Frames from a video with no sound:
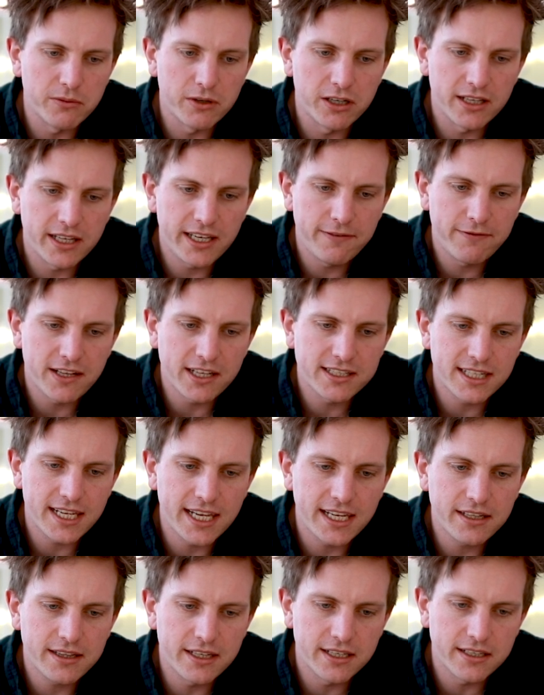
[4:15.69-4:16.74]
Well, if that's
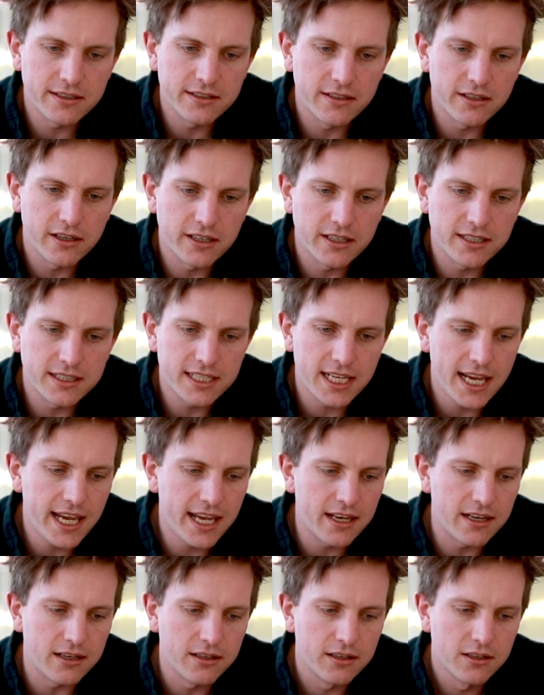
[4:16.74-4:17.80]
8, then it's 9,
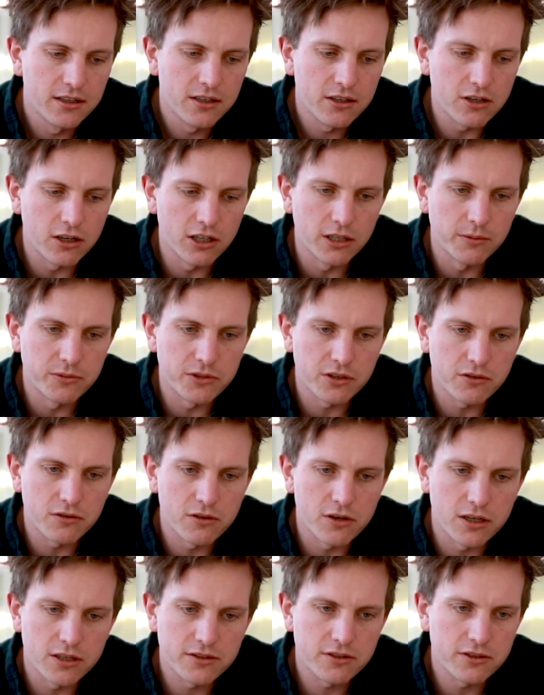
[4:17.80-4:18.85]
10 columns
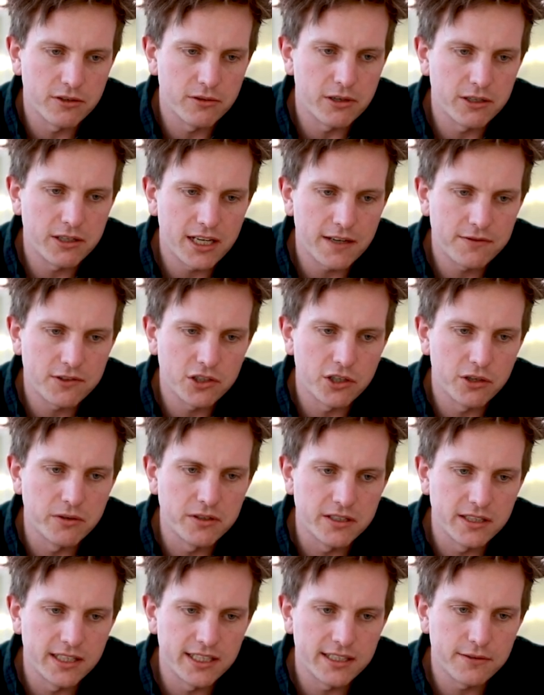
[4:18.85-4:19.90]
across. So I'd have to go
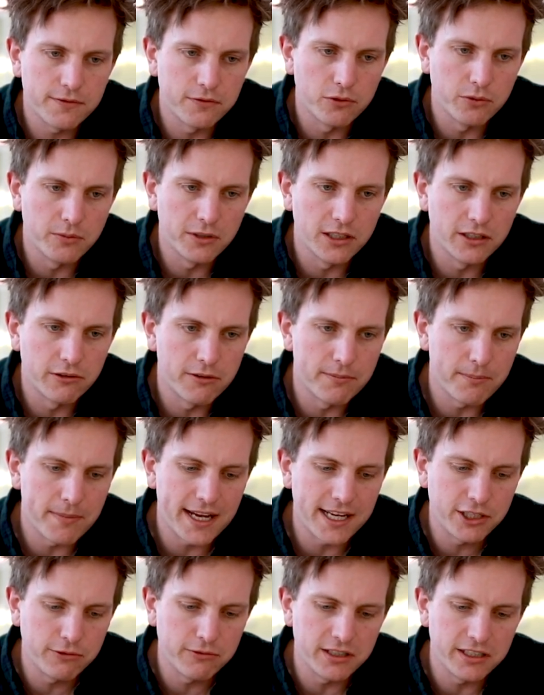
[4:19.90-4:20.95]
into this formula and
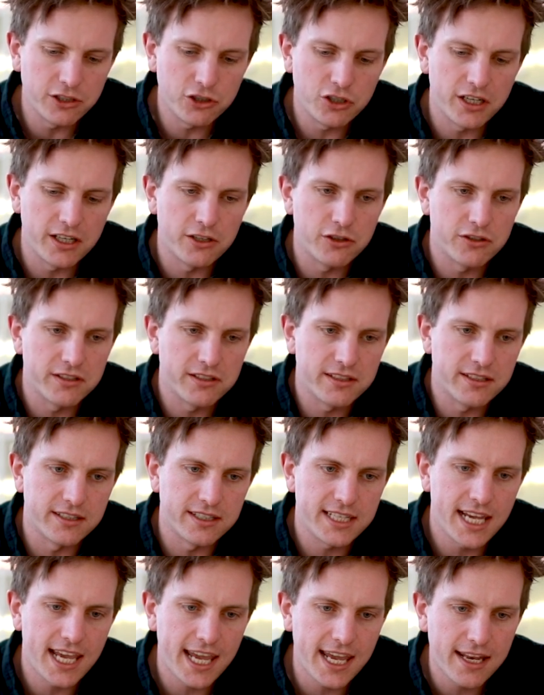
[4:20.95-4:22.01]
manually change this to
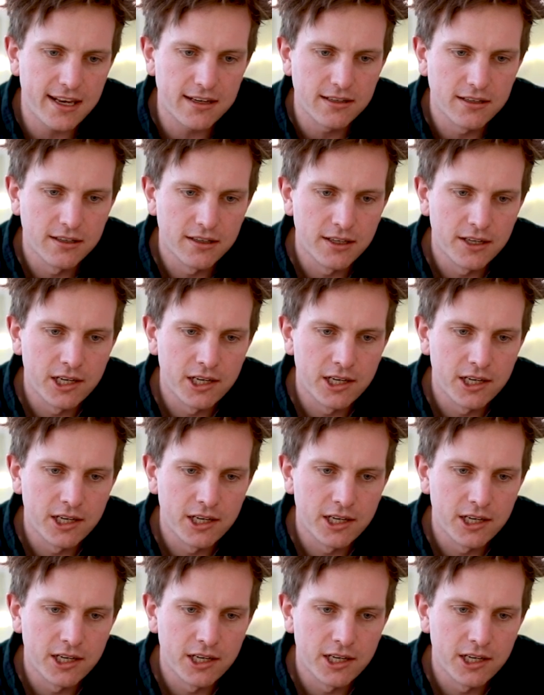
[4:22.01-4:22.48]
10,